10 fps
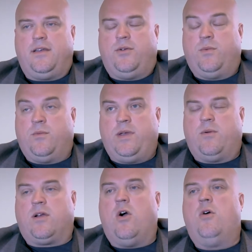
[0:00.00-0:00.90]
we,
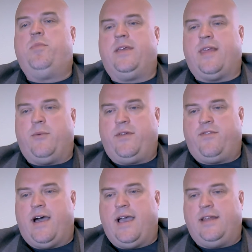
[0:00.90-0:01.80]
are hoping that we
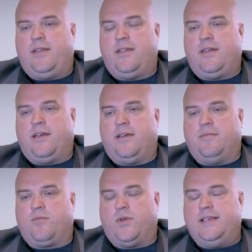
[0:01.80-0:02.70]
find
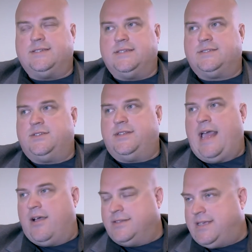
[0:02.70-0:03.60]
um, reasons to
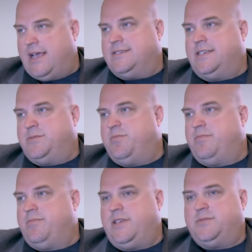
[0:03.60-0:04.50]
downsize these
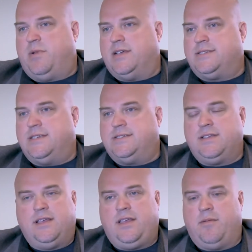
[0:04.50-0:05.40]
these buses.
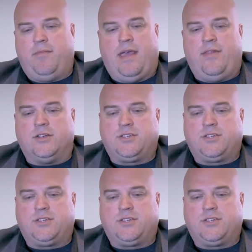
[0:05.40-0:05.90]
You know, and there's